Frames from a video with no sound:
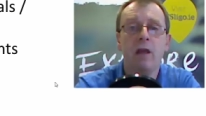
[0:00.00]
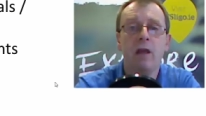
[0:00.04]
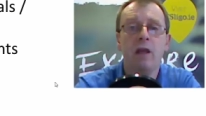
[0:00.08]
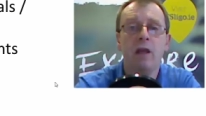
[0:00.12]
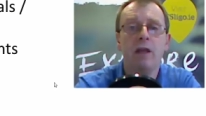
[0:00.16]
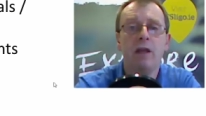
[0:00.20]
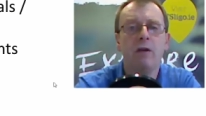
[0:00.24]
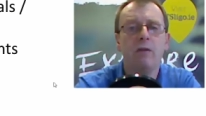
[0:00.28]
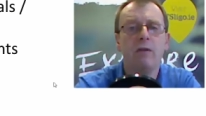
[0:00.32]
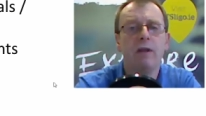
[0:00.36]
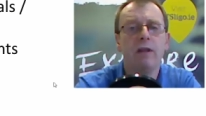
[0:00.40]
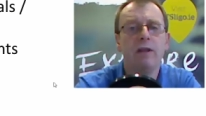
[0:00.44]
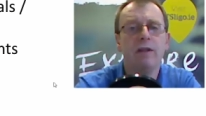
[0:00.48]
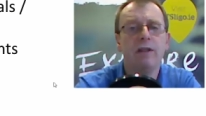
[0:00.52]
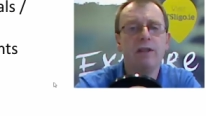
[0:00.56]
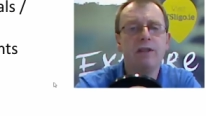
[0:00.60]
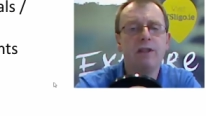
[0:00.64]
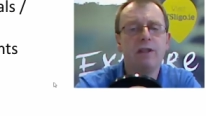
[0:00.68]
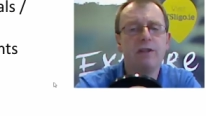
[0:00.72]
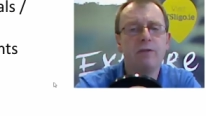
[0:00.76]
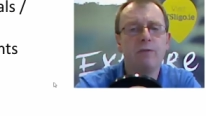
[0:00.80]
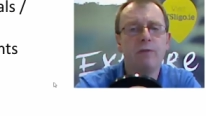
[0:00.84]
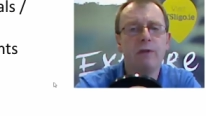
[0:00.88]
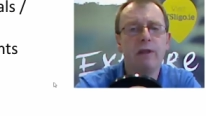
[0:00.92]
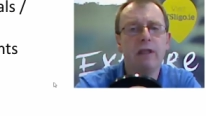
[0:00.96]
Now,
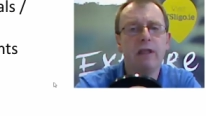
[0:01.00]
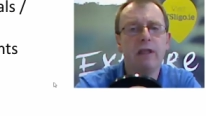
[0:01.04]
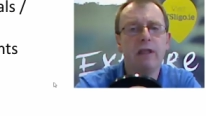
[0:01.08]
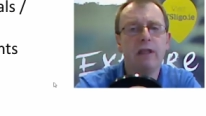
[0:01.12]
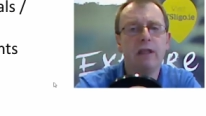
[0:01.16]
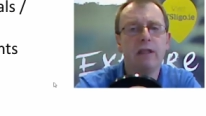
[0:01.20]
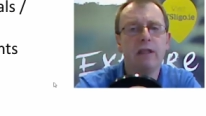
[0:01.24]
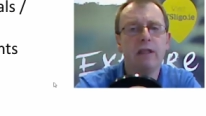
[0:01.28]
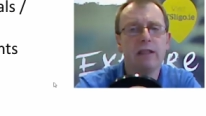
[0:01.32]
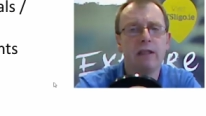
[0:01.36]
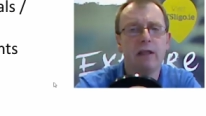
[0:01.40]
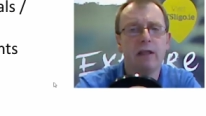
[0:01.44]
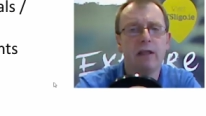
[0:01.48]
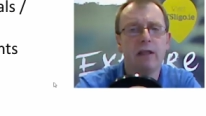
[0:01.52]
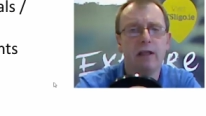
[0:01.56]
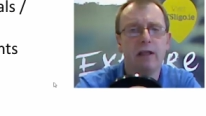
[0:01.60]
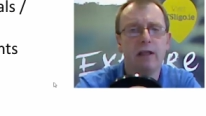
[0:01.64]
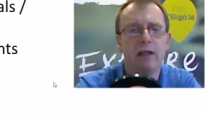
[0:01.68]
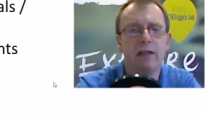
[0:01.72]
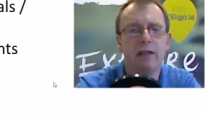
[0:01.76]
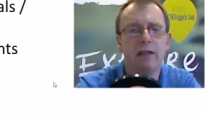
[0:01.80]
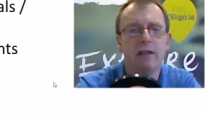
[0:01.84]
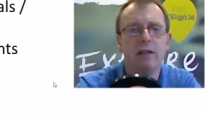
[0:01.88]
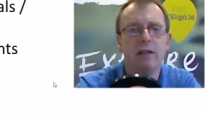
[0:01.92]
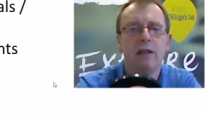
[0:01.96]
this is really an
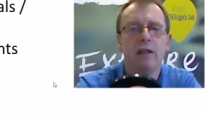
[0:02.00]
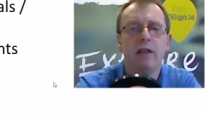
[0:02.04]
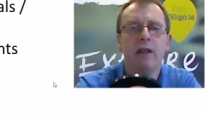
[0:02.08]
aside.